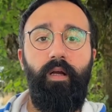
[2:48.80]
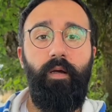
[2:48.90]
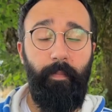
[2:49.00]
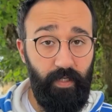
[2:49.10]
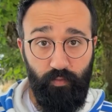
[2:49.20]

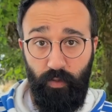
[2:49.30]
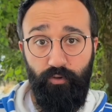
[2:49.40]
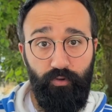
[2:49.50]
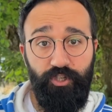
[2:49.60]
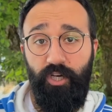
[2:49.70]
Because when
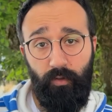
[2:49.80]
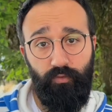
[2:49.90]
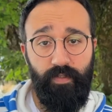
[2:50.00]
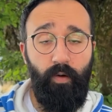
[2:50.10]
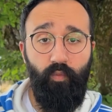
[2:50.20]
you reach out
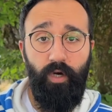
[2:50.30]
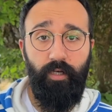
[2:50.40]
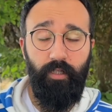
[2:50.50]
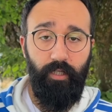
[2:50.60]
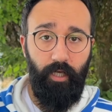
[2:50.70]
to
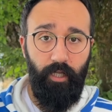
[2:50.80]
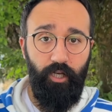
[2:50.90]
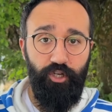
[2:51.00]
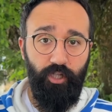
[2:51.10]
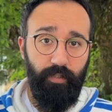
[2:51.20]
someone, the
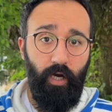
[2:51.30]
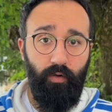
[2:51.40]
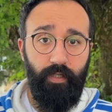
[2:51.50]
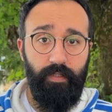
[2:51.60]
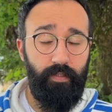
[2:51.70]
initial
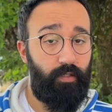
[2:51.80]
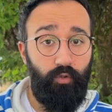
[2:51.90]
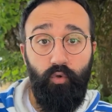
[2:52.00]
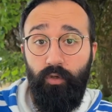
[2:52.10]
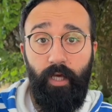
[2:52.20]
thought is,
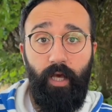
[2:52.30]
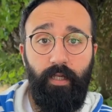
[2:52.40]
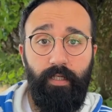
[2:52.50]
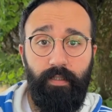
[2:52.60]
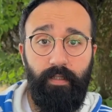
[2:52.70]
who the
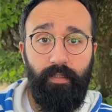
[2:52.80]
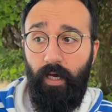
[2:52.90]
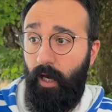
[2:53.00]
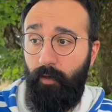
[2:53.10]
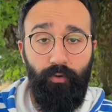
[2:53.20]
hell is this?
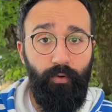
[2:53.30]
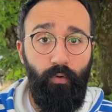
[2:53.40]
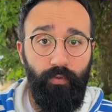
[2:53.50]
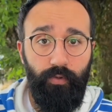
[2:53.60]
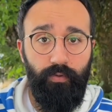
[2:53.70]
I don't
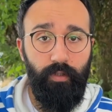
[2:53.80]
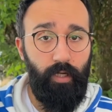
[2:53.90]
know you.